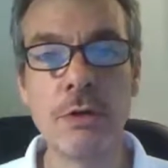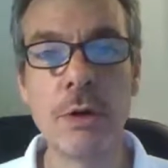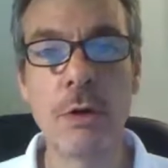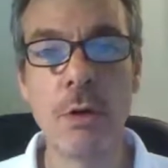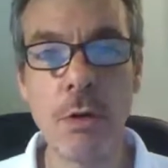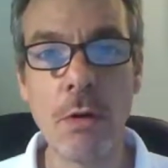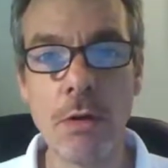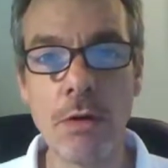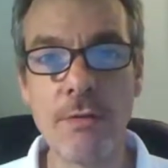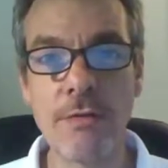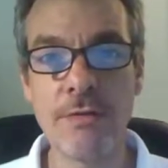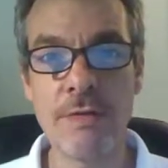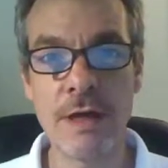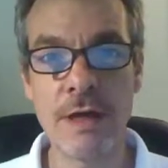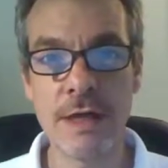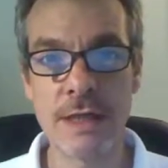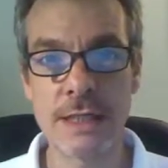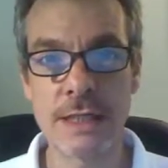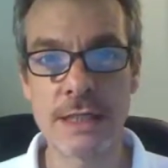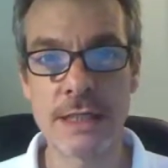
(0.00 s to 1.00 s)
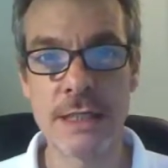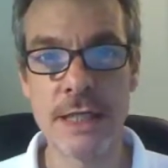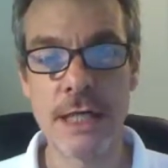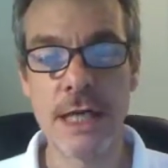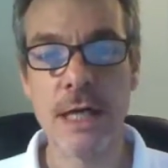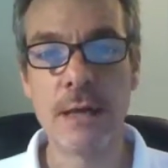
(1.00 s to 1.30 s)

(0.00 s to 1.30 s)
all the things,